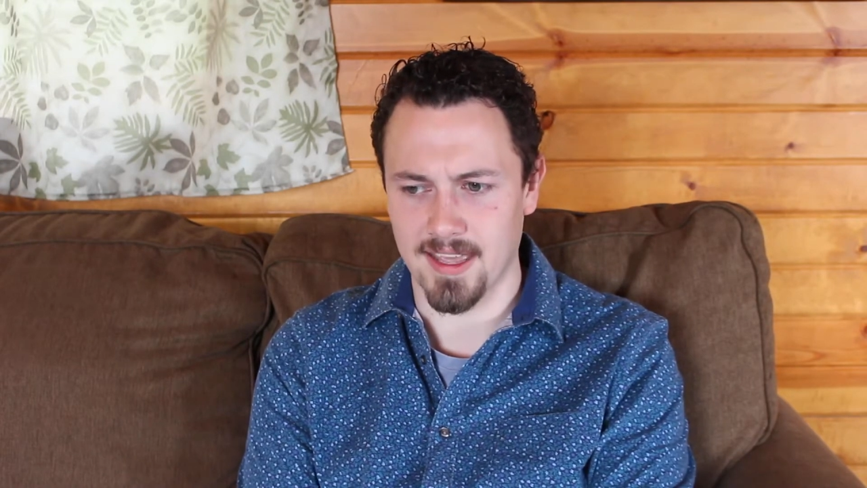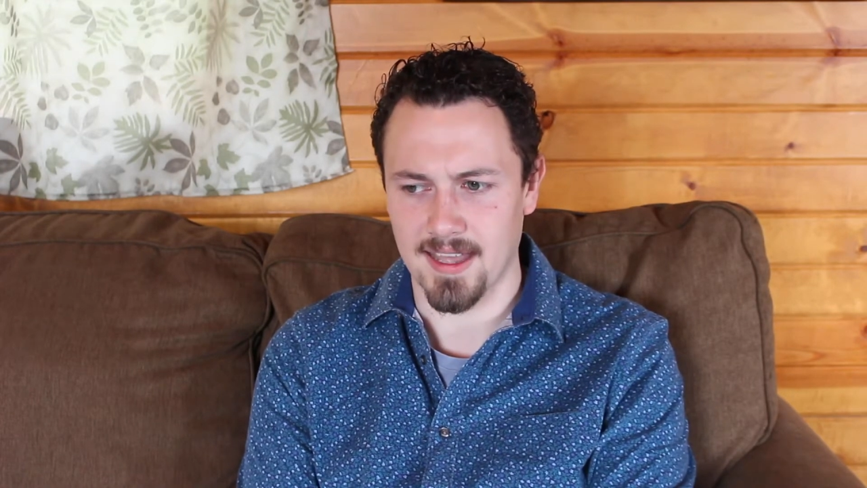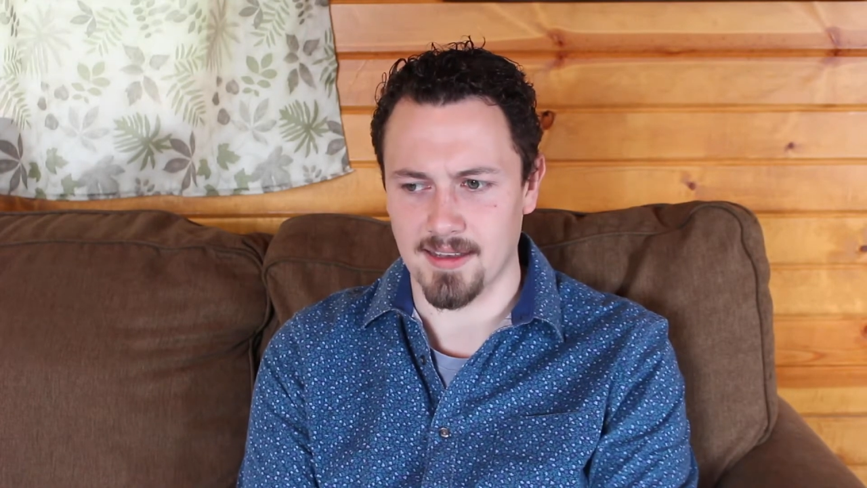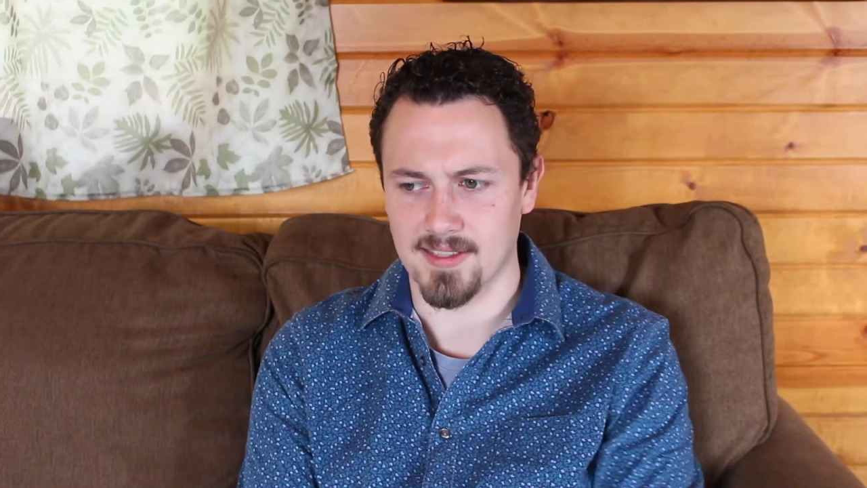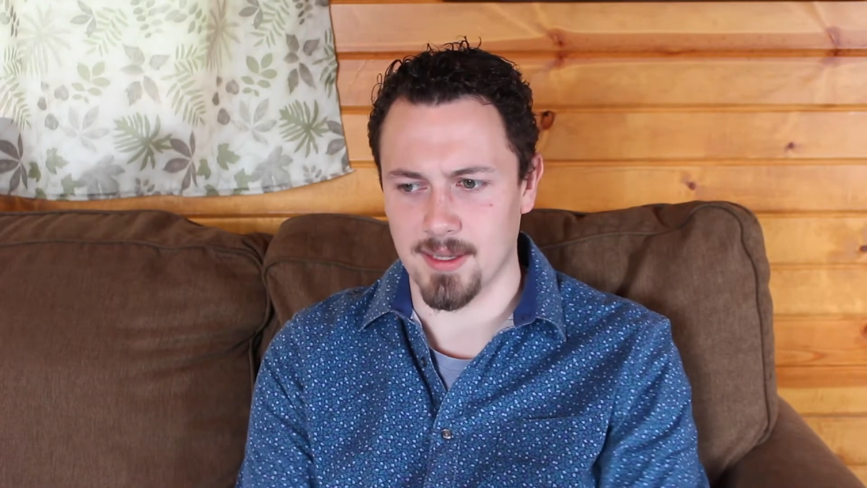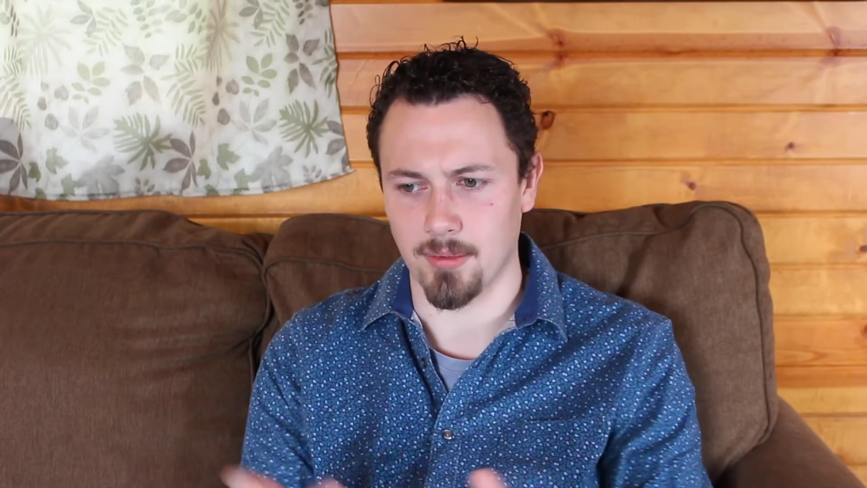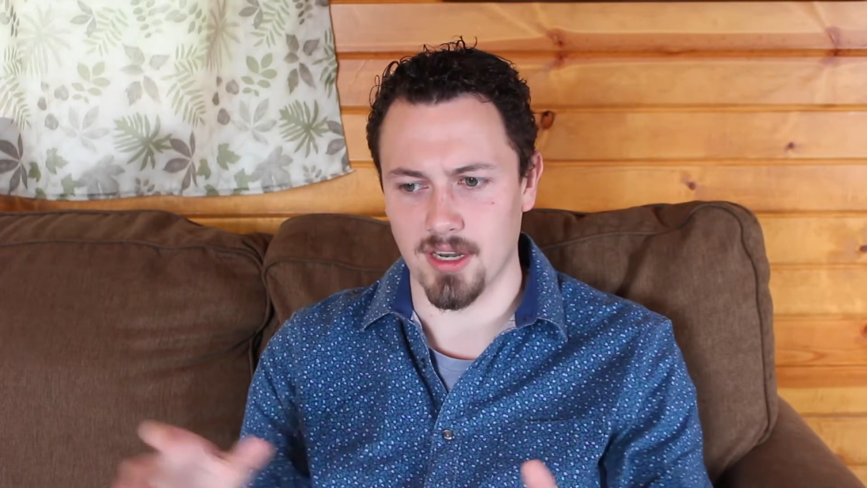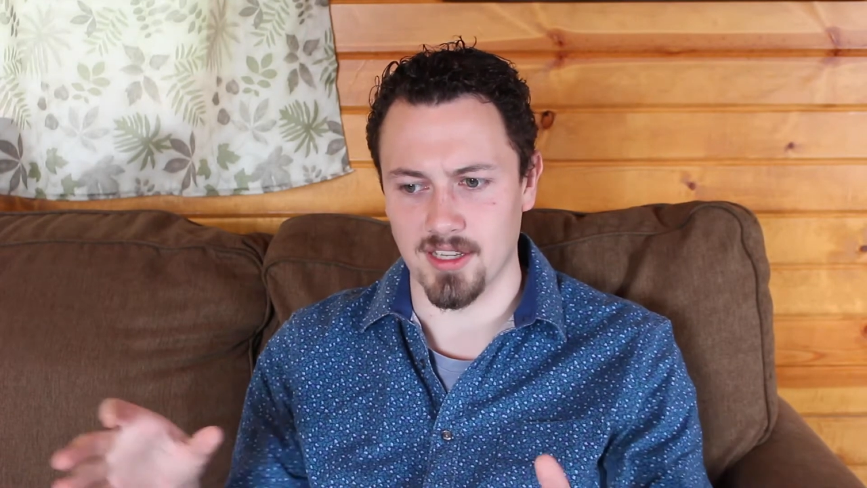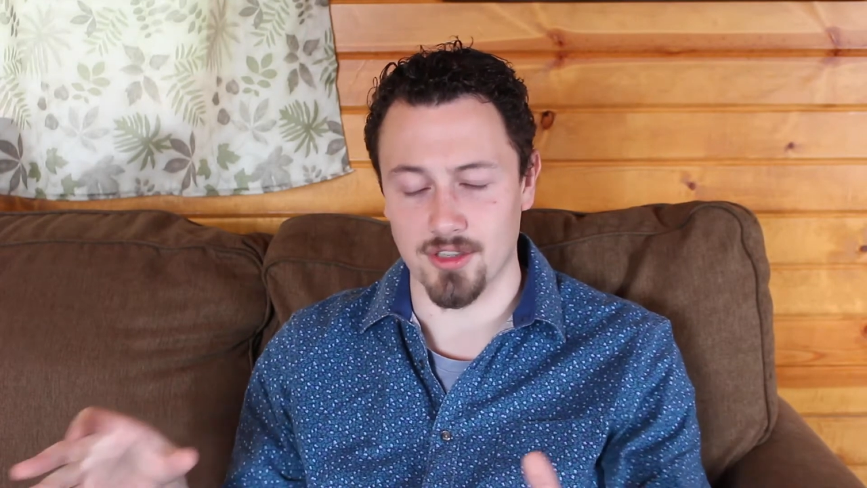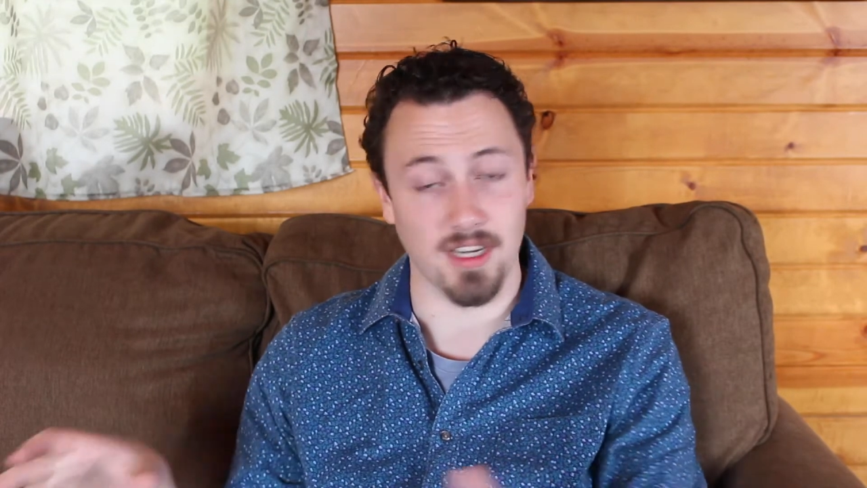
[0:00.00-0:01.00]
that
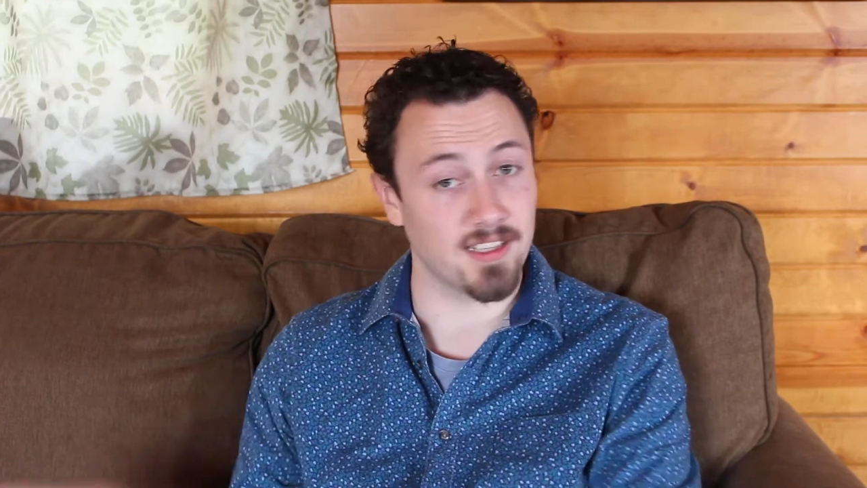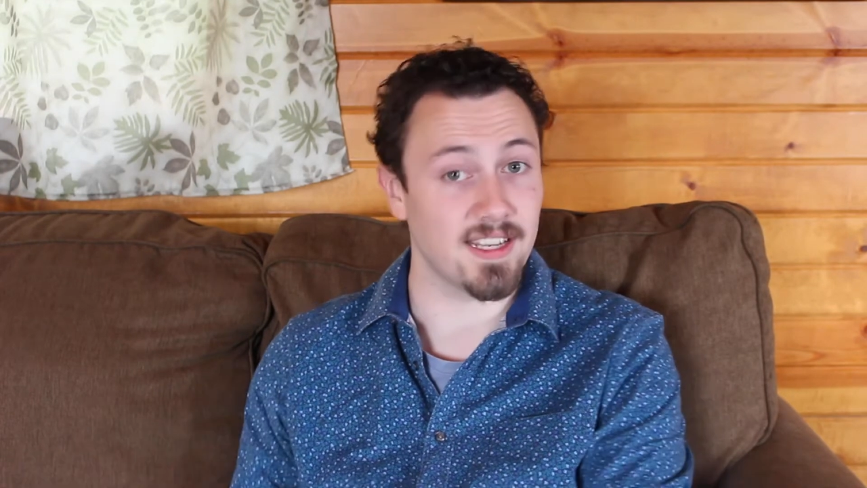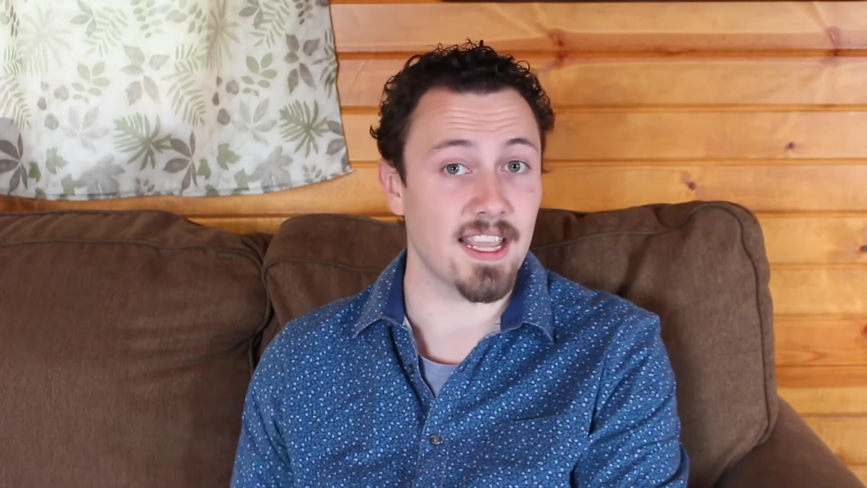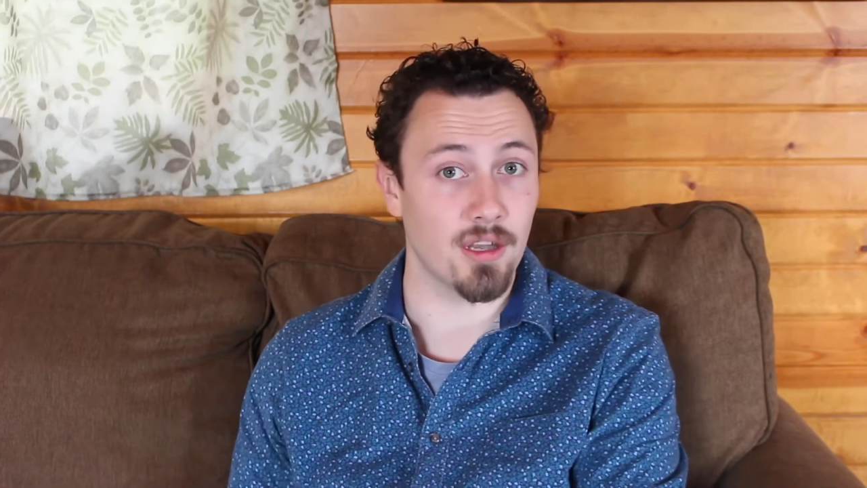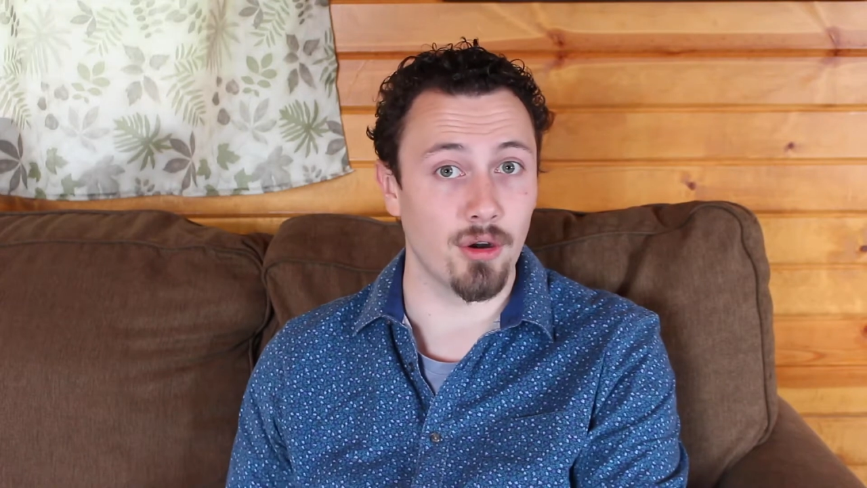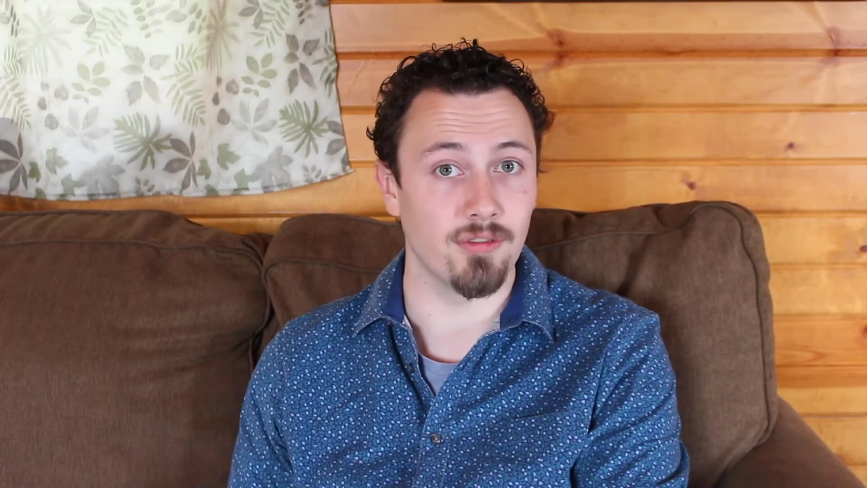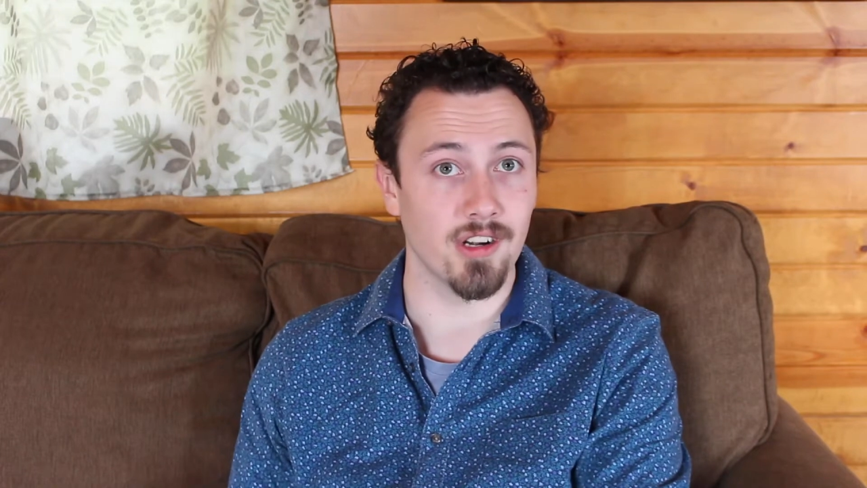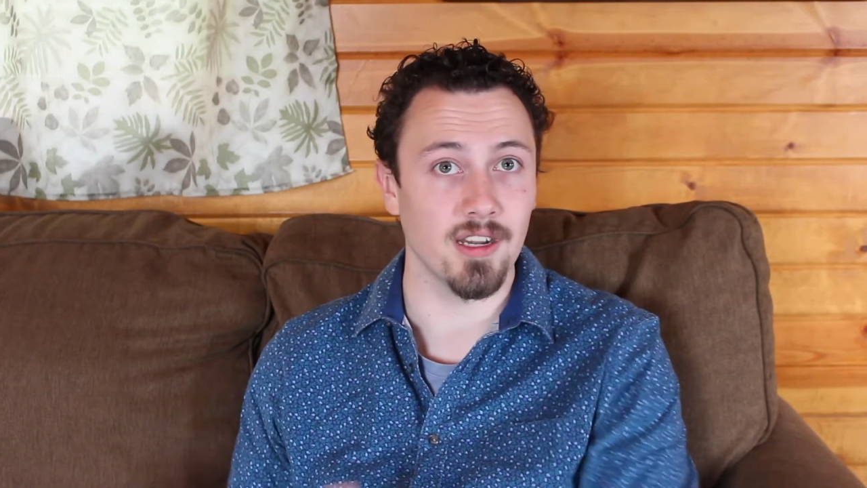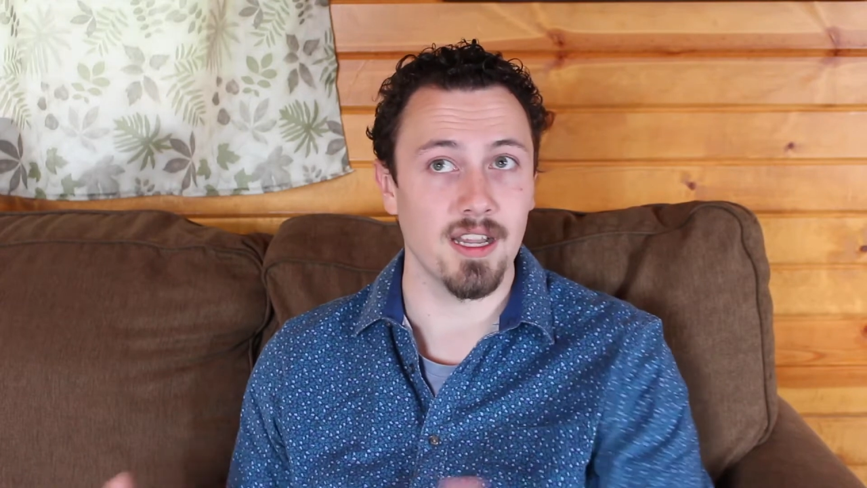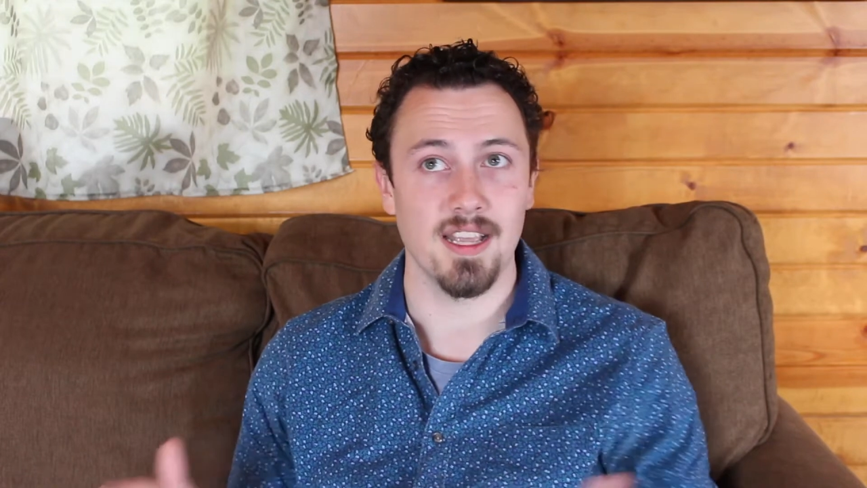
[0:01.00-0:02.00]
someone is trying to take it over.